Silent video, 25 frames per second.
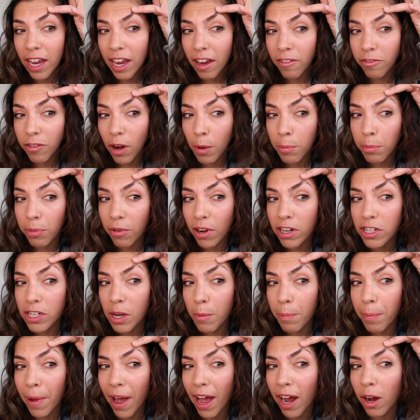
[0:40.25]
If I brush
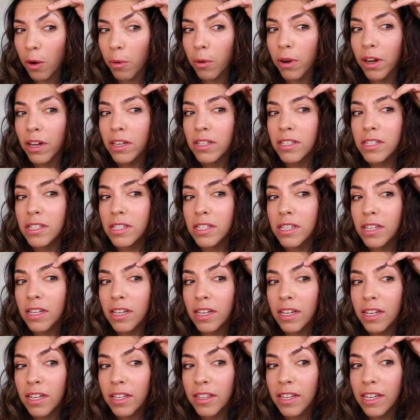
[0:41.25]
it backwards,
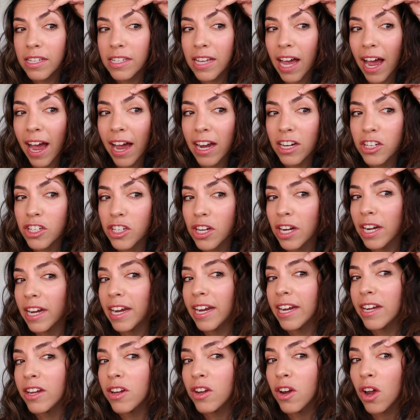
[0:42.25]
there's
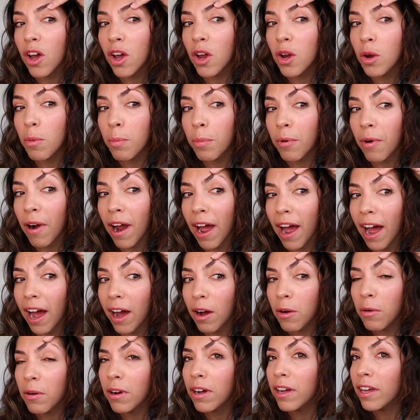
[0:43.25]
actually no
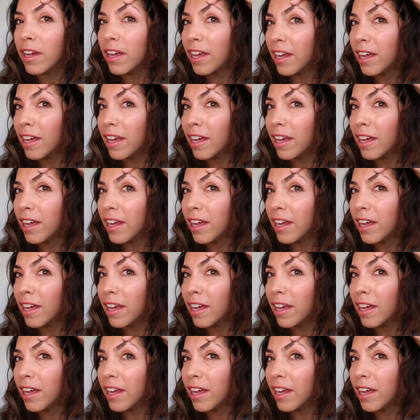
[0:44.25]
brow